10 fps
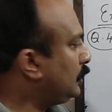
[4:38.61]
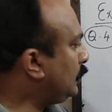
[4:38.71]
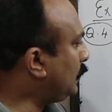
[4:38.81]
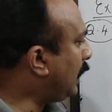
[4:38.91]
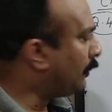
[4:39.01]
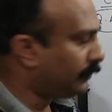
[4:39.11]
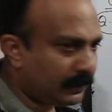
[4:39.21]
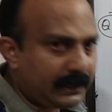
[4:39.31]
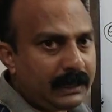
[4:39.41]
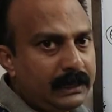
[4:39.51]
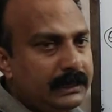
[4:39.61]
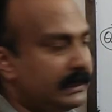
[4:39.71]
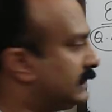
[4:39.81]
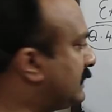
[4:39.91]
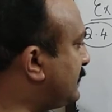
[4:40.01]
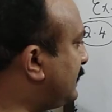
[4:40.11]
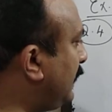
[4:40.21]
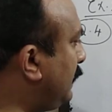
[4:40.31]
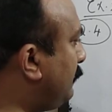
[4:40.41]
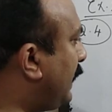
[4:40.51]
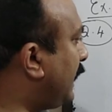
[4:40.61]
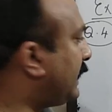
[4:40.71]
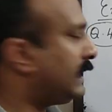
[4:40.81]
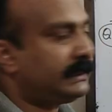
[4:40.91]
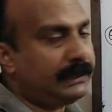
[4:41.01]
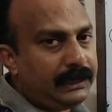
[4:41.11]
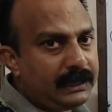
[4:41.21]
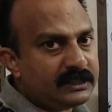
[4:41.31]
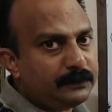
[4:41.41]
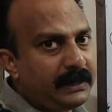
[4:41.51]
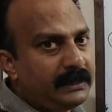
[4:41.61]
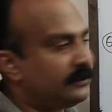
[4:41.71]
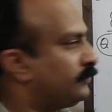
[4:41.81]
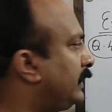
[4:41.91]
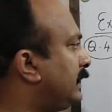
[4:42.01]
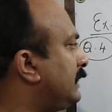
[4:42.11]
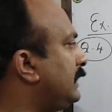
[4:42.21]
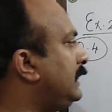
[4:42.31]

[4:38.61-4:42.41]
you have to get the same bracket 3x minus 1